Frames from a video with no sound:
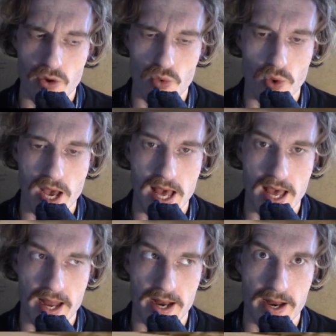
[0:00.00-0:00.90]

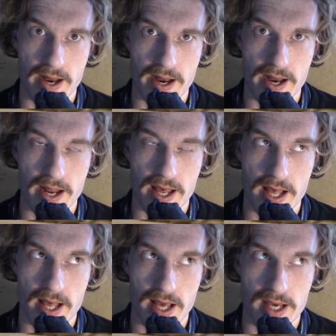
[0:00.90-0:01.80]
when
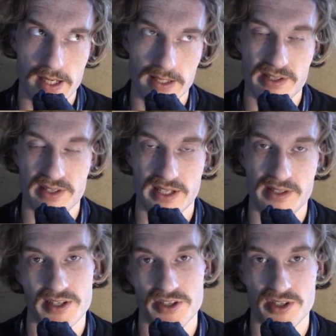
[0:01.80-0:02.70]
it's at
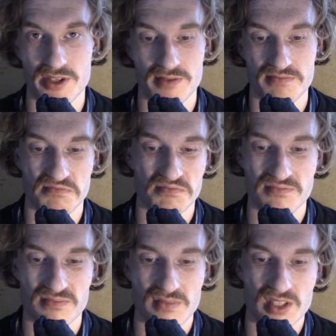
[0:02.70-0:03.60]
such a
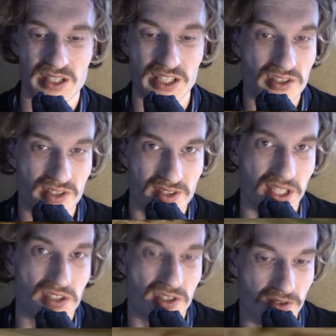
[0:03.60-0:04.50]

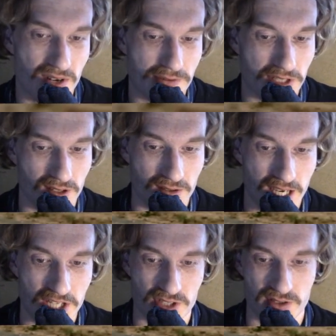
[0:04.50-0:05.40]
interesting geographical
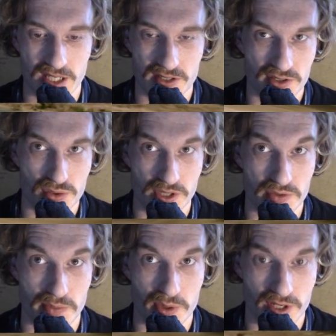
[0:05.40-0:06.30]
location like this
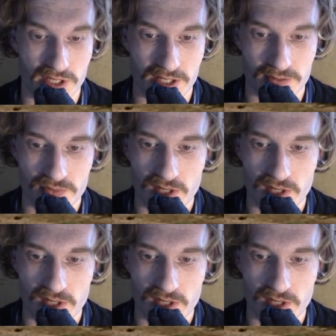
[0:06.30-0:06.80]
quadri point here